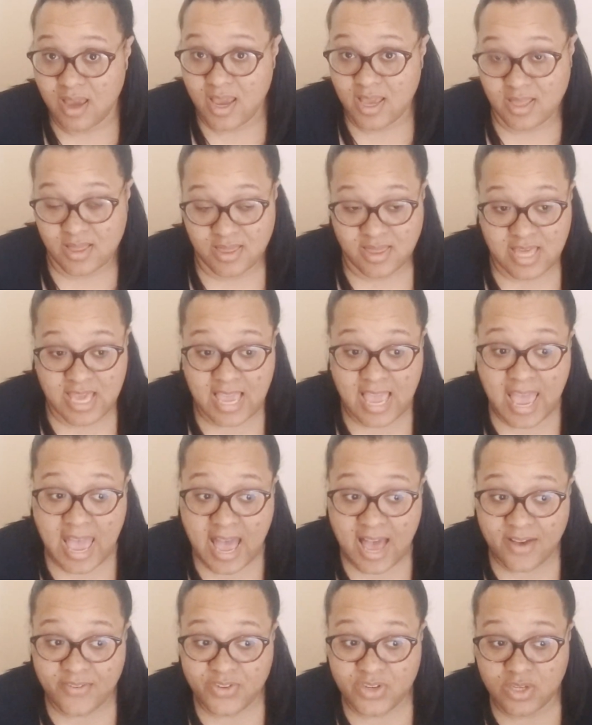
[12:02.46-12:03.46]
and they
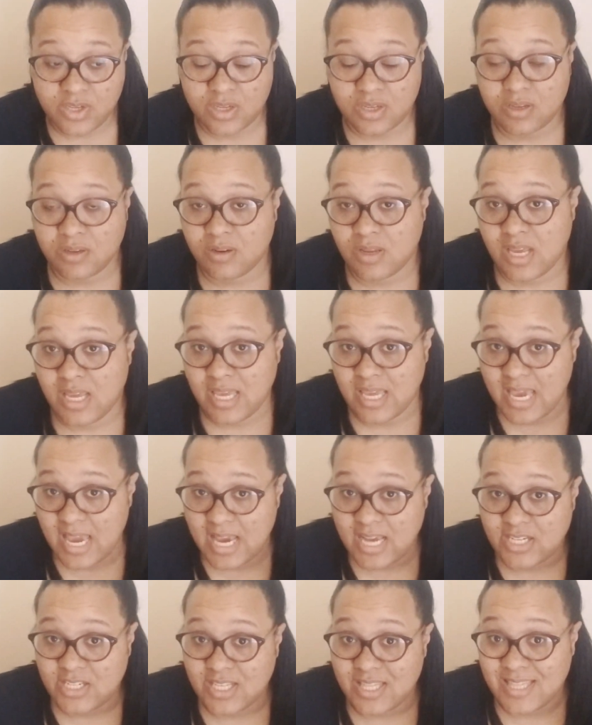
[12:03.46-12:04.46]
have to
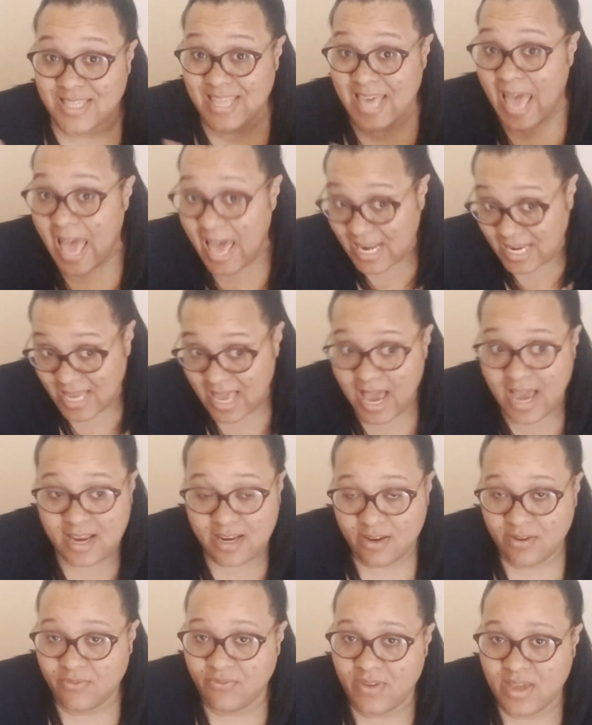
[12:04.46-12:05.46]
engage in that
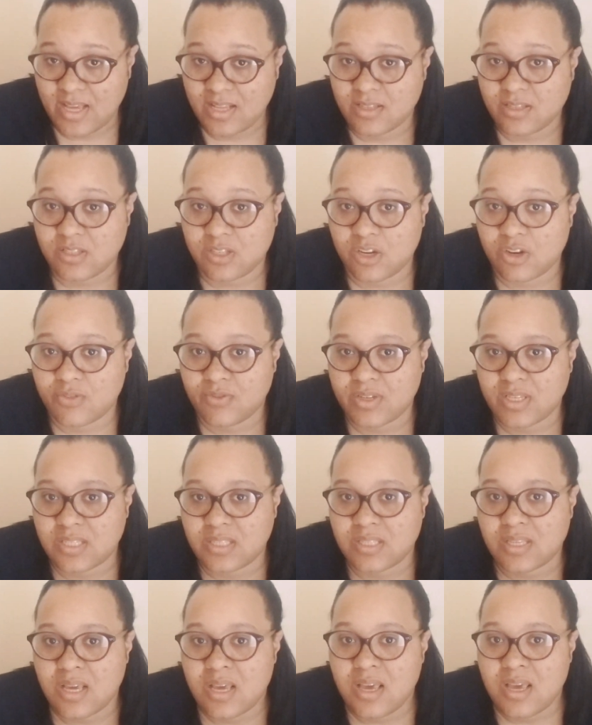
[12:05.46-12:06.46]
kind of fan
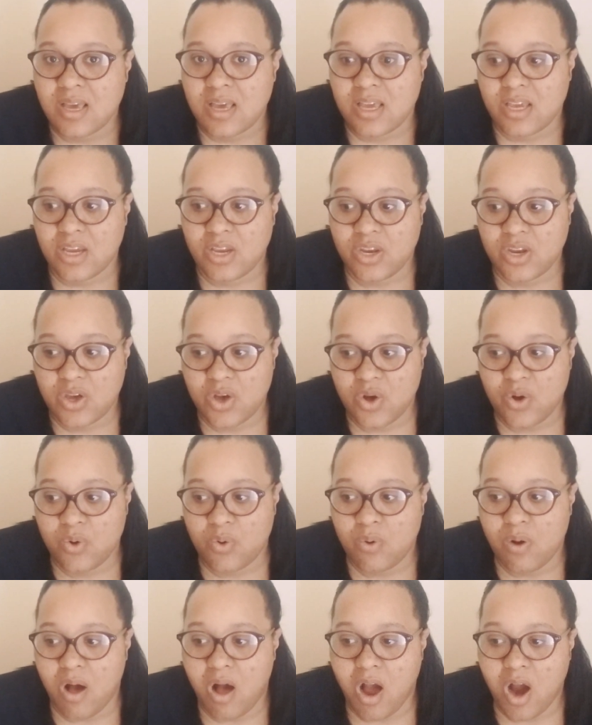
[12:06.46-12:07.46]
service, you
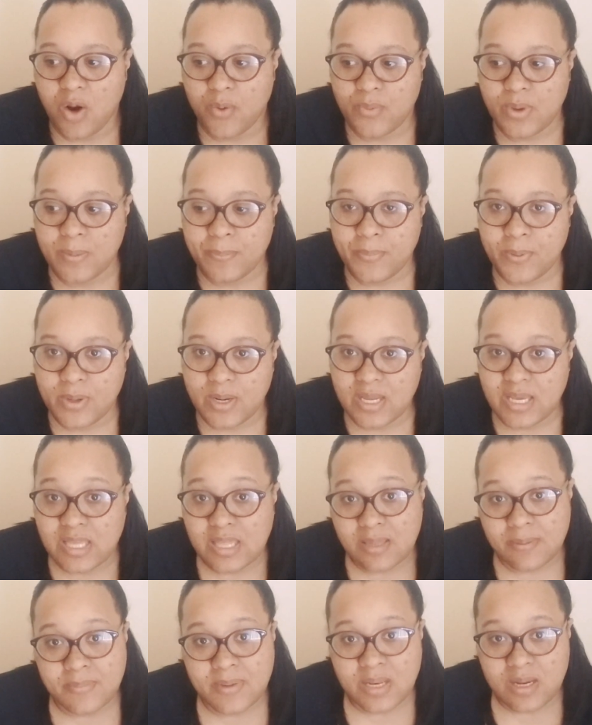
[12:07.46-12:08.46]
know, are we putting
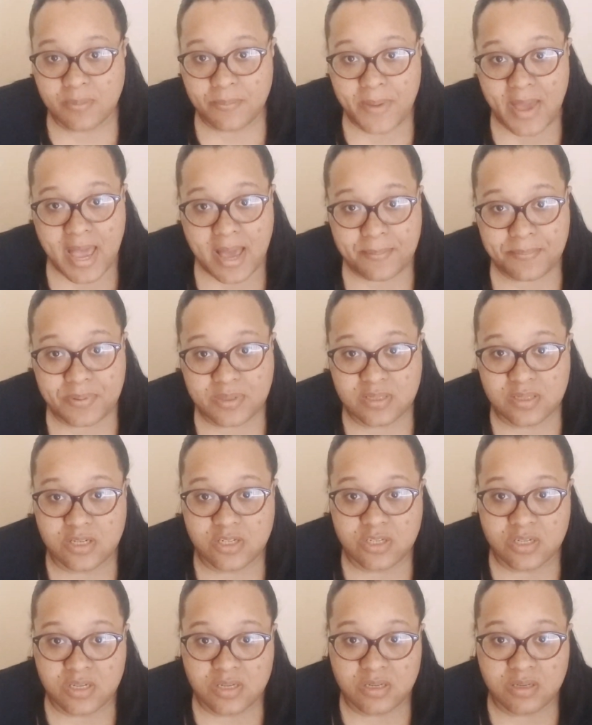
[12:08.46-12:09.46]
them in a bad
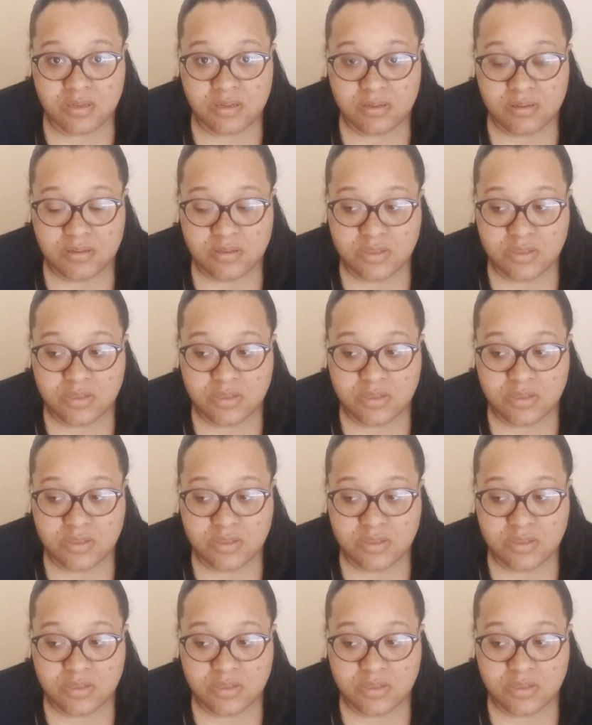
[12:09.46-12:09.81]
position?